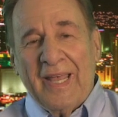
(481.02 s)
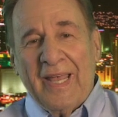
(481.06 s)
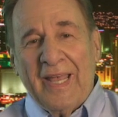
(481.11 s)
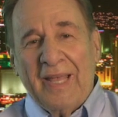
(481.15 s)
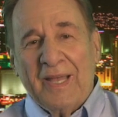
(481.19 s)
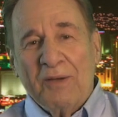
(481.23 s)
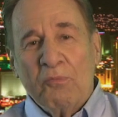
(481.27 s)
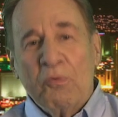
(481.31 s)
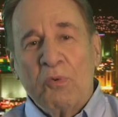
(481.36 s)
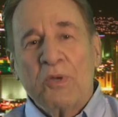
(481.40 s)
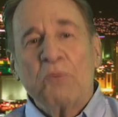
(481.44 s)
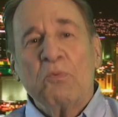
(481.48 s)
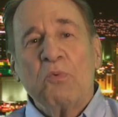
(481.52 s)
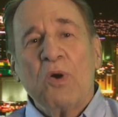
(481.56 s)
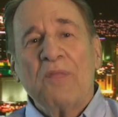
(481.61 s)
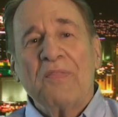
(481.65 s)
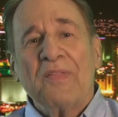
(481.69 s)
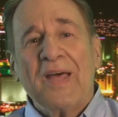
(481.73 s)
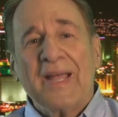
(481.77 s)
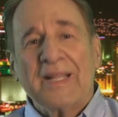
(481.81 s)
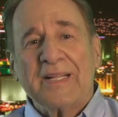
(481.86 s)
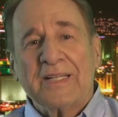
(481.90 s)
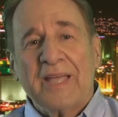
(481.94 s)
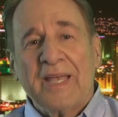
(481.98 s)
And we won
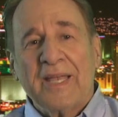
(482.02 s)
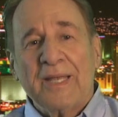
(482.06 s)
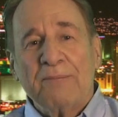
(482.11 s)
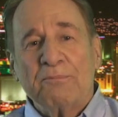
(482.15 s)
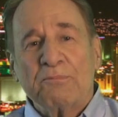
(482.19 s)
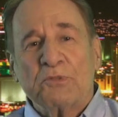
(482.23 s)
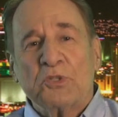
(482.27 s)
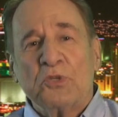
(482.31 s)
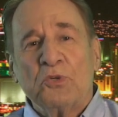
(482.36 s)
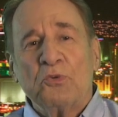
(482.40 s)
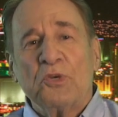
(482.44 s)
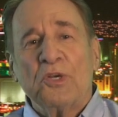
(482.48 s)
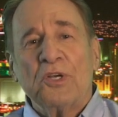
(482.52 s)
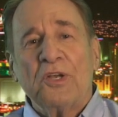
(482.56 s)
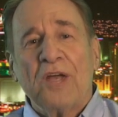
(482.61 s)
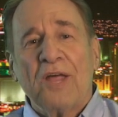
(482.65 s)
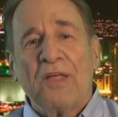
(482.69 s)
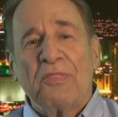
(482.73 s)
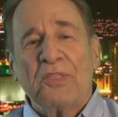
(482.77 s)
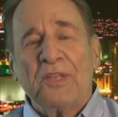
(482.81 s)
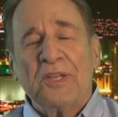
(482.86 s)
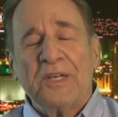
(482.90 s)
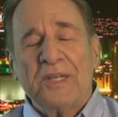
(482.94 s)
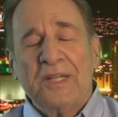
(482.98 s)
that game
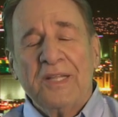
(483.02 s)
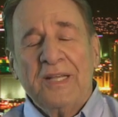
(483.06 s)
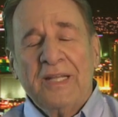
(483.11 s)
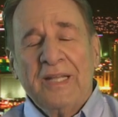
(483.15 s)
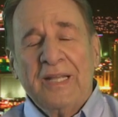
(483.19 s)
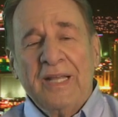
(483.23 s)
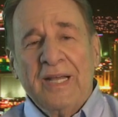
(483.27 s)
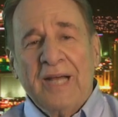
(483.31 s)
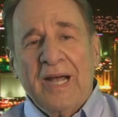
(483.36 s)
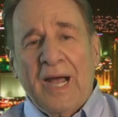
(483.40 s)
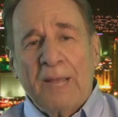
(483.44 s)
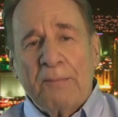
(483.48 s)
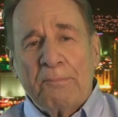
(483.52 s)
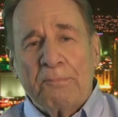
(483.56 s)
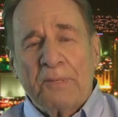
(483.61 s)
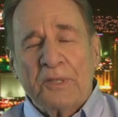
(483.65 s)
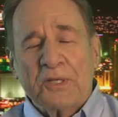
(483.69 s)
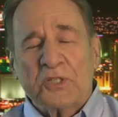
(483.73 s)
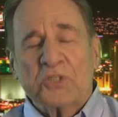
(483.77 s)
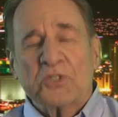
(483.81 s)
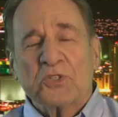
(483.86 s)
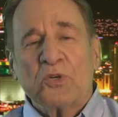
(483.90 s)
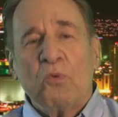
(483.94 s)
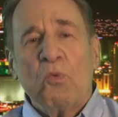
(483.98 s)
2-0. I
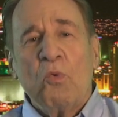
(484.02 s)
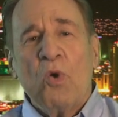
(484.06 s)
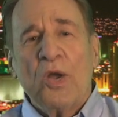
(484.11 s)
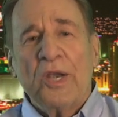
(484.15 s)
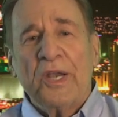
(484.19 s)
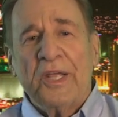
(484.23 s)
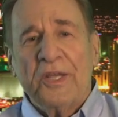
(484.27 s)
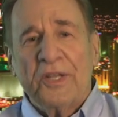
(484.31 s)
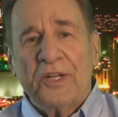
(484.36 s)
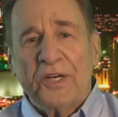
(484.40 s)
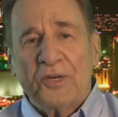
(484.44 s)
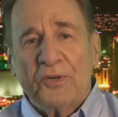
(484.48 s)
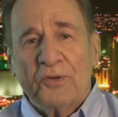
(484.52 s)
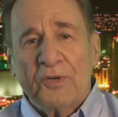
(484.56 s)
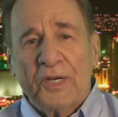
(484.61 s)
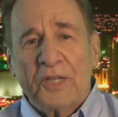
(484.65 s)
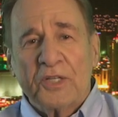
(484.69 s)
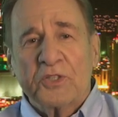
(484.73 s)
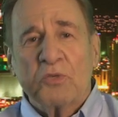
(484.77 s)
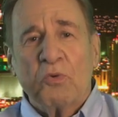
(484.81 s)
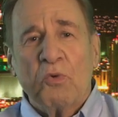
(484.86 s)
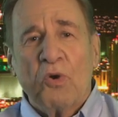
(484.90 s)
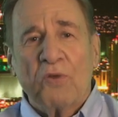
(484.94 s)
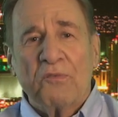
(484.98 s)
pitched a one-hitter. And
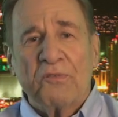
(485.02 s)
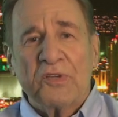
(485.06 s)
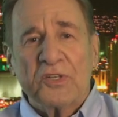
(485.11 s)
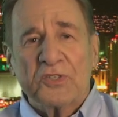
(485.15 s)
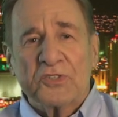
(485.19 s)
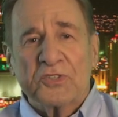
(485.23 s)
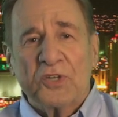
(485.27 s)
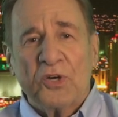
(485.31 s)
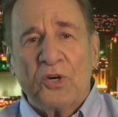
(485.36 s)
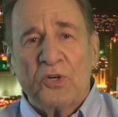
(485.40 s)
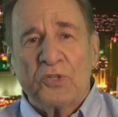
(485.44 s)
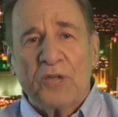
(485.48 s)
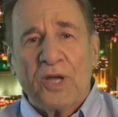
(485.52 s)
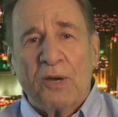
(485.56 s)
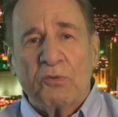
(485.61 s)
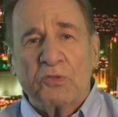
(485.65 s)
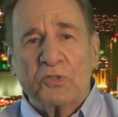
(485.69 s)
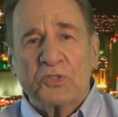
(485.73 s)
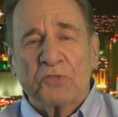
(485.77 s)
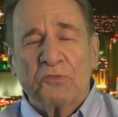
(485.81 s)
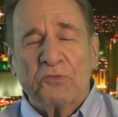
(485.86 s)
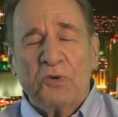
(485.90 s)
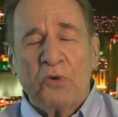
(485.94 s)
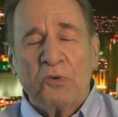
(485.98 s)
at 12 years old, I
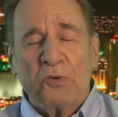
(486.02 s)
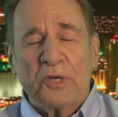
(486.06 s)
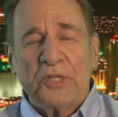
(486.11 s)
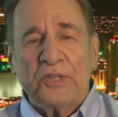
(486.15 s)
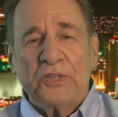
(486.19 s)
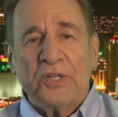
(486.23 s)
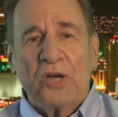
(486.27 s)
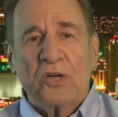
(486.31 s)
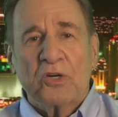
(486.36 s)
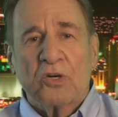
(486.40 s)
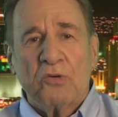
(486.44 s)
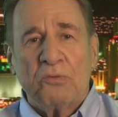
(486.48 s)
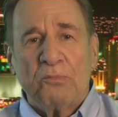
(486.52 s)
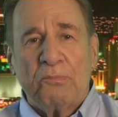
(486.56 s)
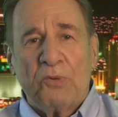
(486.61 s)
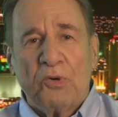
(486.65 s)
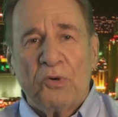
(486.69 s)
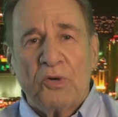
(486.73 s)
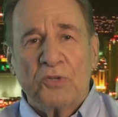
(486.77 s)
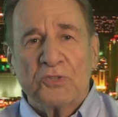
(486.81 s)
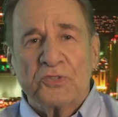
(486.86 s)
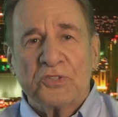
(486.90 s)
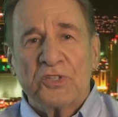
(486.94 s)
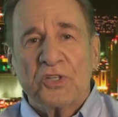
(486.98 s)
was throwing
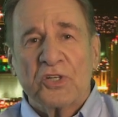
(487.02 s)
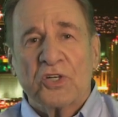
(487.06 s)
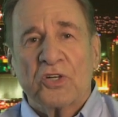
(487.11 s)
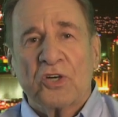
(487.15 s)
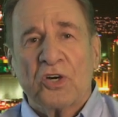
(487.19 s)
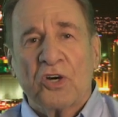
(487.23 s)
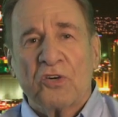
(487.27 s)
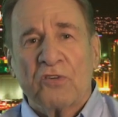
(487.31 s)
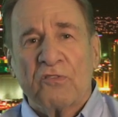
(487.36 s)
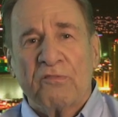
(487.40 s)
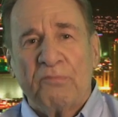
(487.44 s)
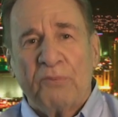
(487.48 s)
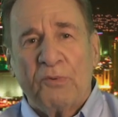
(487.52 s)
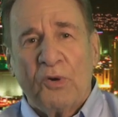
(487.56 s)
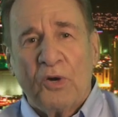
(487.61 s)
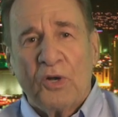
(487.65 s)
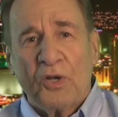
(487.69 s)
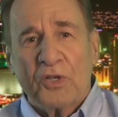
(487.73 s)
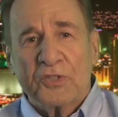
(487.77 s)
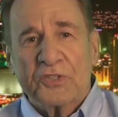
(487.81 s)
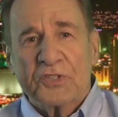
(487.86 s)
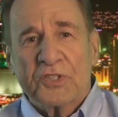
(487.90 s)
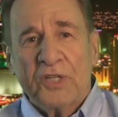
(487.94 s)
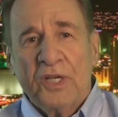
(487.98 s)
knuckleballs and
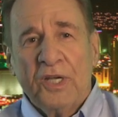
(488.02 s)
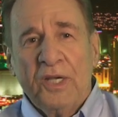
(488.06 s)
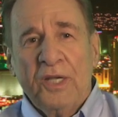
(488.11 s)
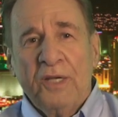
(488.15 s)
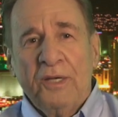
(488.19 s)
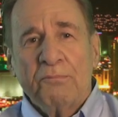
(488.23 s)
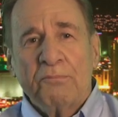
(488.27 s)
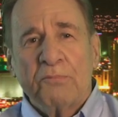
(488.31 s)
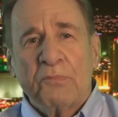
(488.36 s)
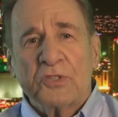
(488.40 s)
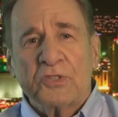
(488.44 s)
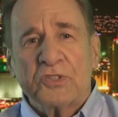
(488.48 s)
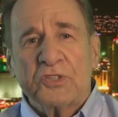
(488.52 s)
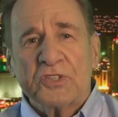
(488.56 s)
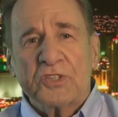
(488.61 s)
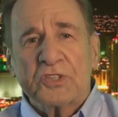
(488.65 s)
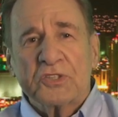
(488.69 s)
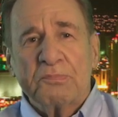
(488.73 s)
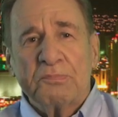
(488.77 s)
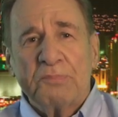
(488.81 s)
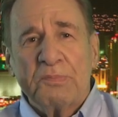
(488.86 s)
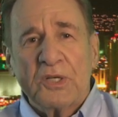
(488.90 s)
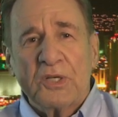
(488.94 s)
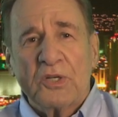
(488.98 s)
curveballs, but
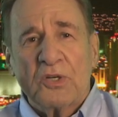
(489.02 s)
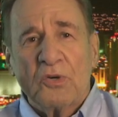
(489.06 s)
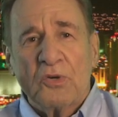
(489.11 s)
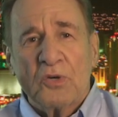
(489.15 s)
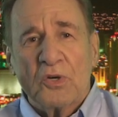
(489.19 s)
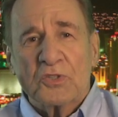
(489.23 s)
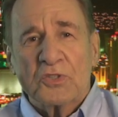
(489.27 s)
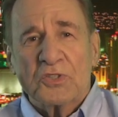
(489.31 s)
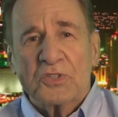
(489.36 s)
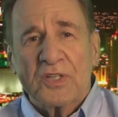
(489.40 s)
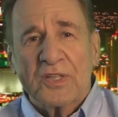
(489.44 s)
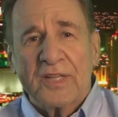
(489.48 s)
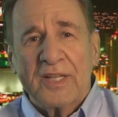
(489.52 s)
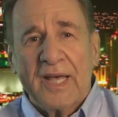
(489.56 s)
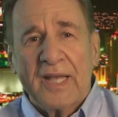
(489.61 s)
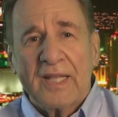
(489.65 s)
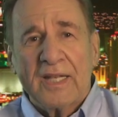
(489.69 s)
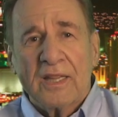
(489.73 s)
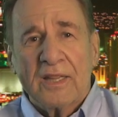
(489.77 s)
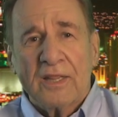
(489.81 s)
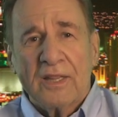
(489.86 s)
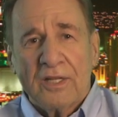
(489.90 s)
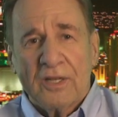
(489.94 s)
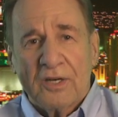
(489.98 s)
just because of
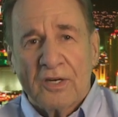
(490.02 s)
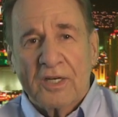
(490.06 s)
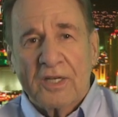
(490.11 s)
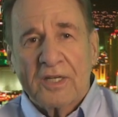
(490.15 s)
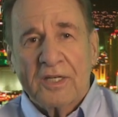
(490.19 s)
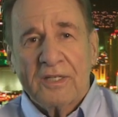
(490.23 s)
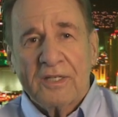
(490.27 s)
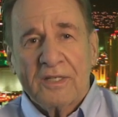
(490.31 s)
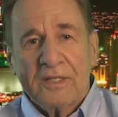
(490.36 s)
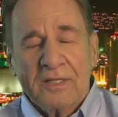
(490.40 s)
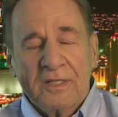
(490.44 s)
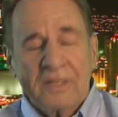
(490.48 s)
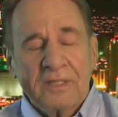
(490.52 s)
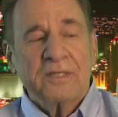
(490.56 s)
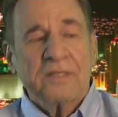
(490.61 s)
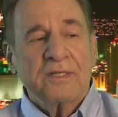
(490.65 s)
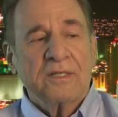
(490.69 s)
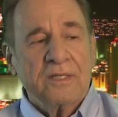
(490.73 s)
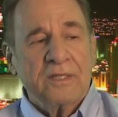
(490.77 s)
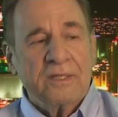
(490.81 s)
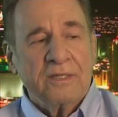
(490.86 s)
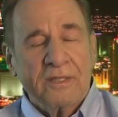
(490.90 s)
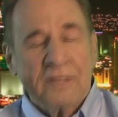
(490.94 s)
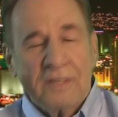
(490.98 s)
that look,
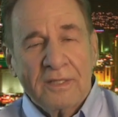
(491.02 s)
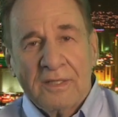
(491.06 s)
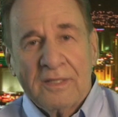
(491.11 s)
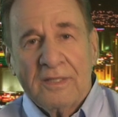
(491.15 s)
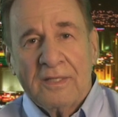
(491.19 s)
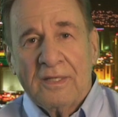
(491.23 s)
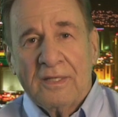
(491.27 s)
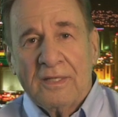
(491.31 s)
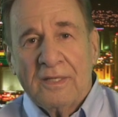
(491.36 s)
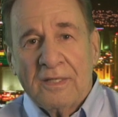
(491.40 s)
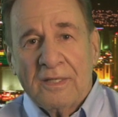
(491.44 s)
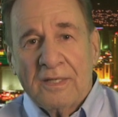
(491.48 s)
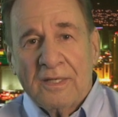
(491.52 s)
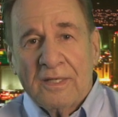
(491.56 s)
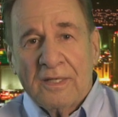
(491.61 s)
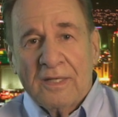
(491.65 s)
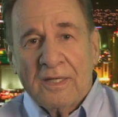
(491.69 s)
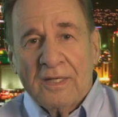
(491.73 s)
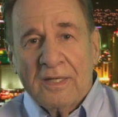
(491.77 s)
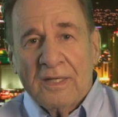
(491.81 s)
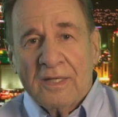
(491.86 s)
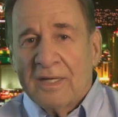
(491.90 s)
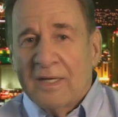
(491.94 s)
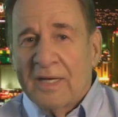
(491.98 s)

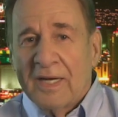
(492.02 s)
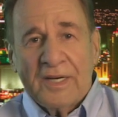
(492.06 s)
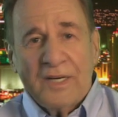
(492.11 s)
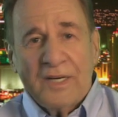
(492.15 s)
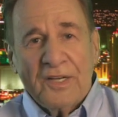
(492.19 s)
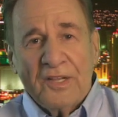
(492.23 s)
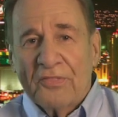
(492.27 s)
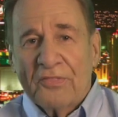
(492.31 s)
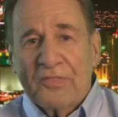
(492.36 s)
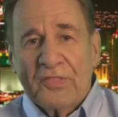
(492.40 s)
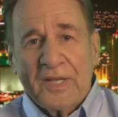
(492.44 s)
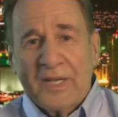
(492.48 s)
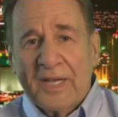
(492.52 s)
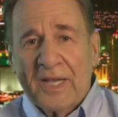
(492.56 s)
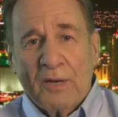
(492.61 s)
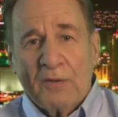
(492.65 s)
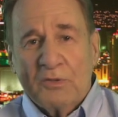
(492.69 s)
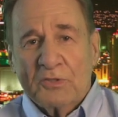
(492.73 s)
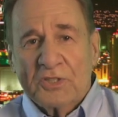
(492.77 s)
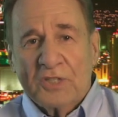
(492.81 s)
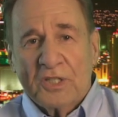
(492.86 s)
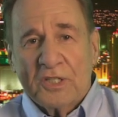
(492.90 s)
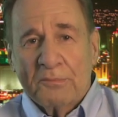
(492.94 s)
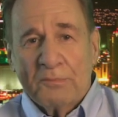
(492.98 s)
I didn't think I
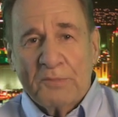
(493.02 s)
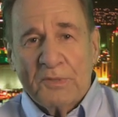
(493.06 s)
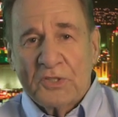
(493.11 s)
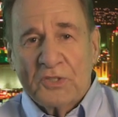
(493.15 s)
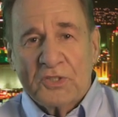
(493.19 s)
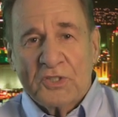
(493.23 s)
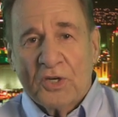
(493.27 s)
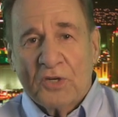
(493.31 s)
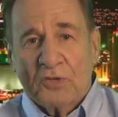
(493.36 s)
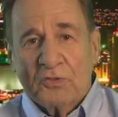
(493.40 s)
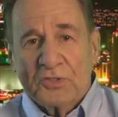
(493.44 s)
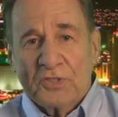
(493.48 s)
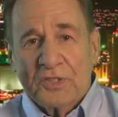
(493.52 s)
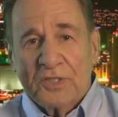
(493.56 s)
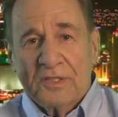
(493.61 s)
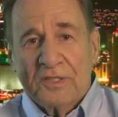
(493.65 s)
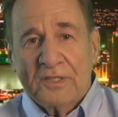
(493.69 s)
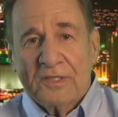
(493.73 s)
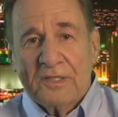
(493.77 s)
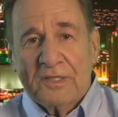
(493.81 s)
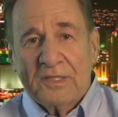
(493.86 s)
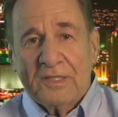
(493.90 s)
was going to be chosen.